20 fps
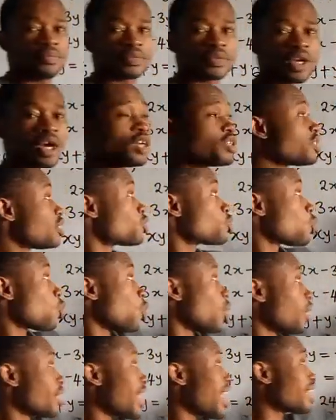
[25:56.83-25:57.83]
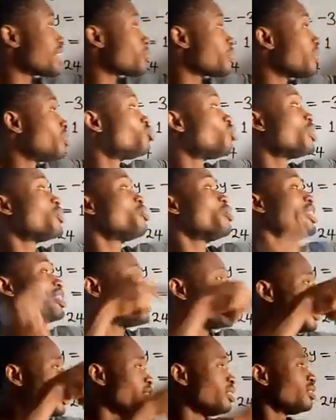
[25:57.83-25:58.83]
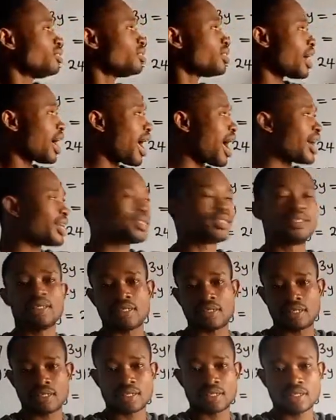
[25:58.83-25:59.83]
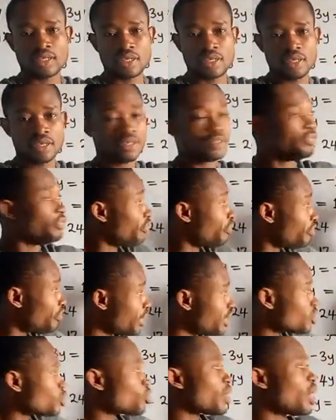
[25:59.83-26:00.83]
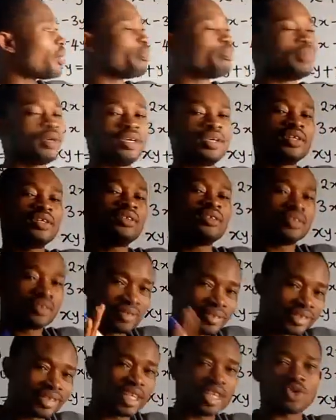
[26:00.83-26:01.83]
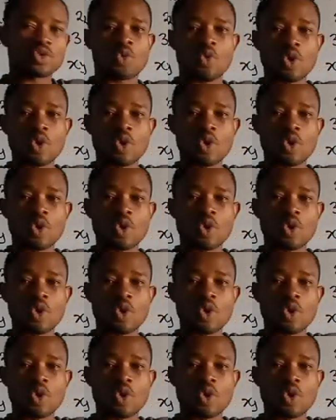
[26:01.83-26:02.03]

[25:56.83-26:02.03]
because this one has been rewritten as this. This will now be the